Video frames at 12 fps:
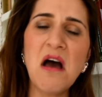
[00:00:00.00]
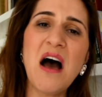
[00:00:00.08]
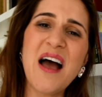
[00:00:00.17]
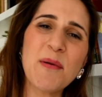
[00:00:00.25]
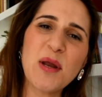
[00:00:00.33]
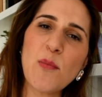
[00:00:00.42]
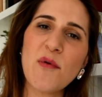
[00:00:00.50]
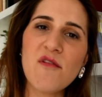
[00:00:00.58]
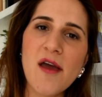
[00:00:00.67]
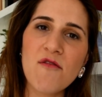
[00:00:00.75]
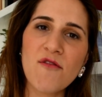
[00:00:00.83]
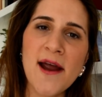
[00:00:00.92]
I'm going to be
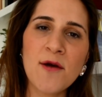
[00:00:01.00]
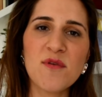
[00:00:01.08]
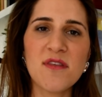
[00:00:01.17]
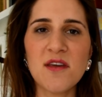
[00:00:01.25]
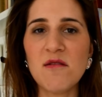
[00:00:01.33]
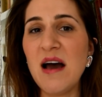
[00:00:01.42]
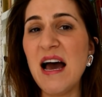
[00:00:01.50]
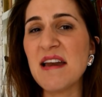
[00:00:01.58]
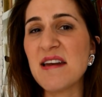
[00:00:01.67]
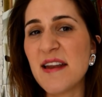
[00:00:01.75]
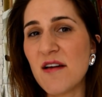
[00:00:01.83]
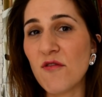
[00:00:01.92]
very frank with you, I
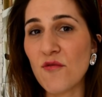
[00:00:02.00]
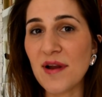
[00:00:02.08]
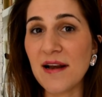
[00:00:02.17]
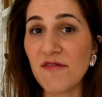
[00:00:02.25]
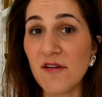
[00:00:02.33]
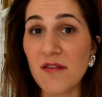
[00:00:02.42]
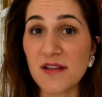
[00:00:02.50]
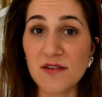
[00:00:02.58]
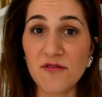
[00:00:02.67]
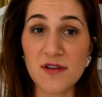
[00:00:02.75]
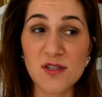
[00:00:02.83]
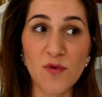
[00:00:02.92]
never really felt the
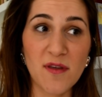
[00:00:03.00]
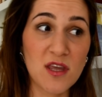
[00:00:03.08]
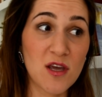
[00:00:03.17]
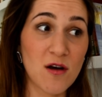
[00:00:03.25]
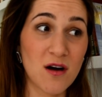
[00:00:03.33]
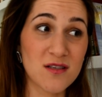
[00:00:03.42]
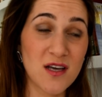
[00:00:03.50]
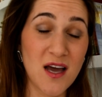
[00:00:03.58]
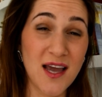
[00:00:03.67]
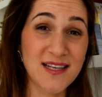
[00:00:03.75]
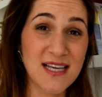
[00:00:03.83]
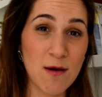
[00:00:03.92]
difference whether you got
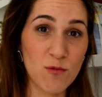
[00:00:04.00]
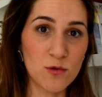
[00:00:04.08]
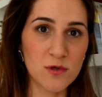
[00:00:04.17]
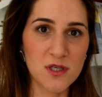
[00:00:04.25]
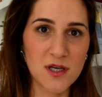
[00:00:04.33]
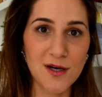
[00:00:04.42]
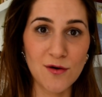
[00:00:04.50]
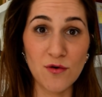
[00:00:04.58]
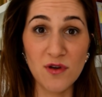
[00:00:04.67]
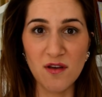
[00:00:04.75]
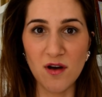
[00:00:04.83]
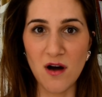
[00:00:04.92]
a tap water or
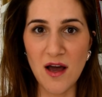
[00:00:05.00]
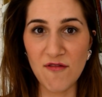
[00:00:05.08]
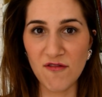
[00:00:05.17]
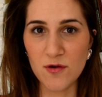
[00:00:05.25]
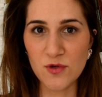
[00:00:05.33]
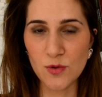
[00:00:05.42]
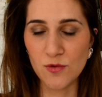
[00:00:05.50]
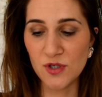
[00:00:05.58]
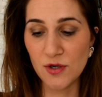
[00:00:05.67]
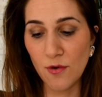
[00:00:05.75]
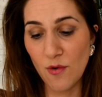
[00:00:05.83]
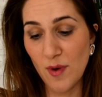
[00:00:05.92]
you got a filter
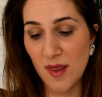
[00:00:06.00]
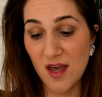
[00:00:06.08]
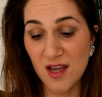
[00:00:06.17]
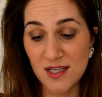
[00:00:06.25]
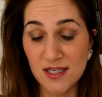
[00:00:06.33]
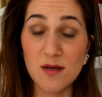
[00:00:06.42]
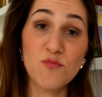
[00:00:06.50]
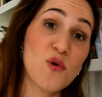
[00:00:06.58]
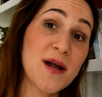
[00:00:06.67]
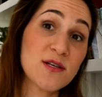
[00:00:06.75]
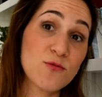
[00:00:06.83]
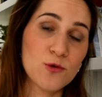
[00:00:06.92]
water or whether it is a
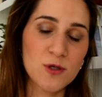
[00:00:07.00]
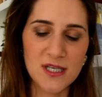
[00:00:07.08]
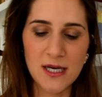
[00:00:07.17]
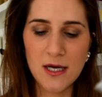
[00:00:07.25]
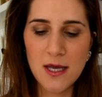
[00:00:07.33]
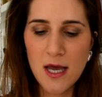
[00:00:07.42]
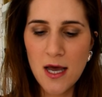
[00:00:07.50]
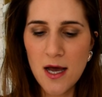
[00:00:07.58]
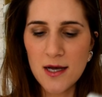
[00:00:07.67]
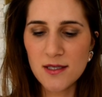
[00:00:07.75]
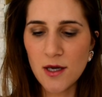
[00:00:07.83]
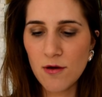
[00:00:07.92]
branch water.
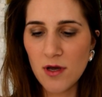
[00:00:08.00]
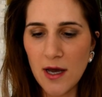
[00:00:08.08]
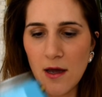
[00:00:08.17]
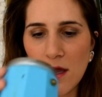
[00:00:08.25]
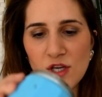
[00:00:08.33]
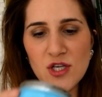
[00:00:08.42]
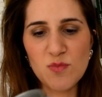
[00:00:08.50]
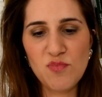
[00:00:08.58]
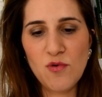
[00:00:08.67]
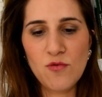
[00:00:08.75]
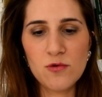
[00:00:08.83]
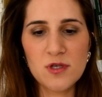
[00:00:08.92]
So you just
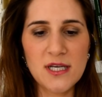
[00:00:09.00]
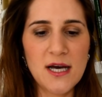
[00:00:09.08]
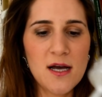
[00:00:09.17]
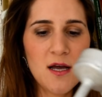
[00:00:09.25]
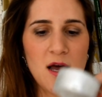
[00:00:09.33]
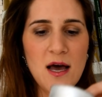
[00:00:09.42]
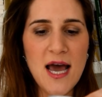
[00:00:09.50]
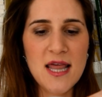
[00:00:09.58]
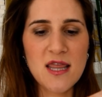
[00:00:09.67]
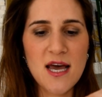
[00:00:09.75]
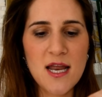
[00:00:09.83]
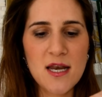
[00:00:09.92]
put water, and
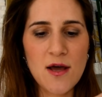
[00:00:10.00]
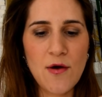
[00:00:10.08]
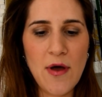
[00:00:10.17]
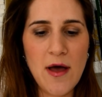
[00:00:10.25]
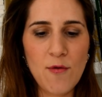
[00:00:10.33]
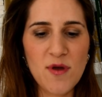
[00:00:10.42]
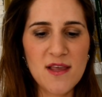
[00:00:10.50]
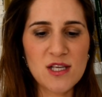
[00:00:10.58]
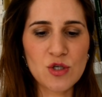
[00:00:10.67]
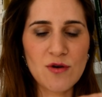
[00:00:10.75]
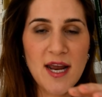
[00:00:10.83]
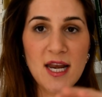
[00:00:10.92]
then with this
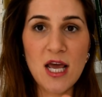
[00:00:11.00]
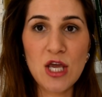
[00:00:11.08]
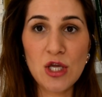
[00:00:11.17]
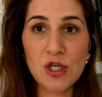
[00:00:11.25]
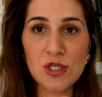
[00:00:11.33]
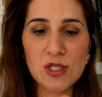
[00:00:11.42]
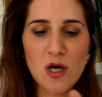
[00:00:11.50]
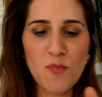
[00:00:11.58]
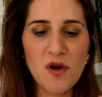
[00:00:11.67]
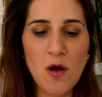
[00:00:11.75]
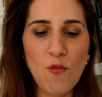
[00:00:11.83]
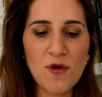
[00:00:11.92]
strainer you just top
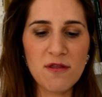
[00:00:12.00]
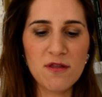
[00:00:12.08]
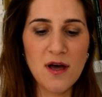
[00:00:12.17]
it up with